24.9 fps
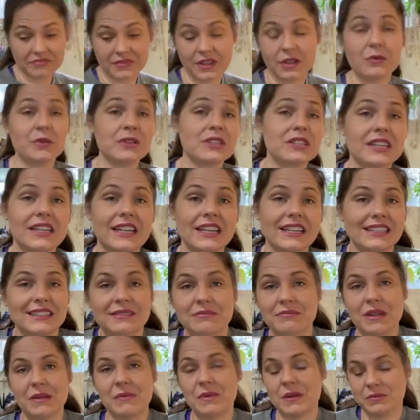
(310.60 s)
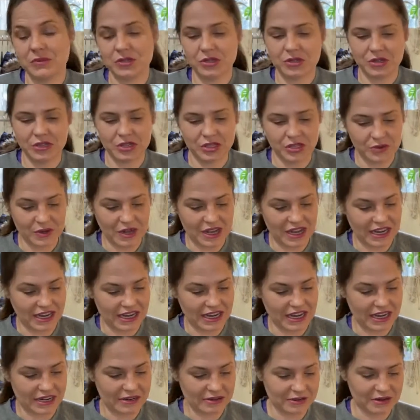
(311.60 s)
We'll see. Maybe I'm shooting too high.
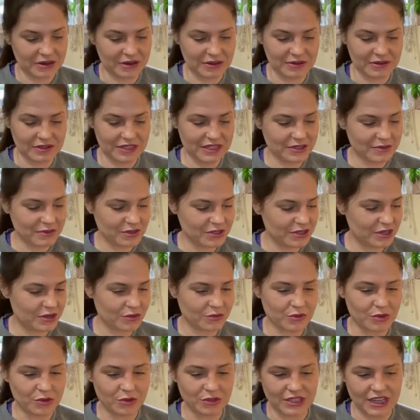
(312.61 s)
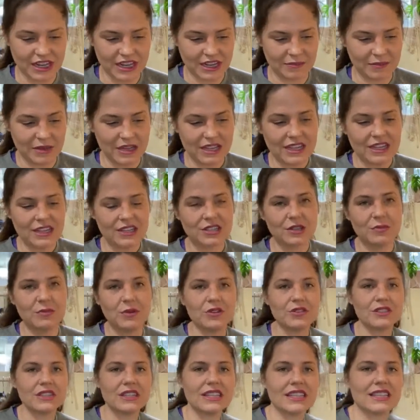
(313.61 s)
I don't know. This one's all rolled up. So
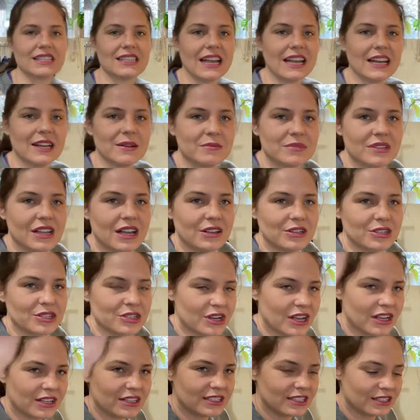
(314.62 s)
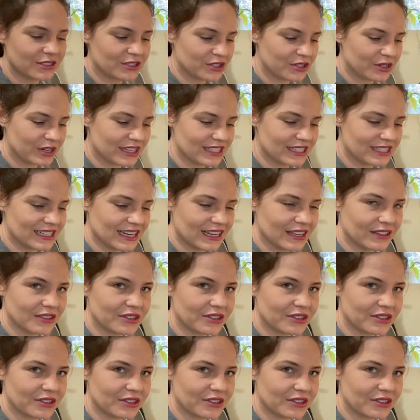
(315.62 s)
most of these items, I'll, I'll tilt you guys down.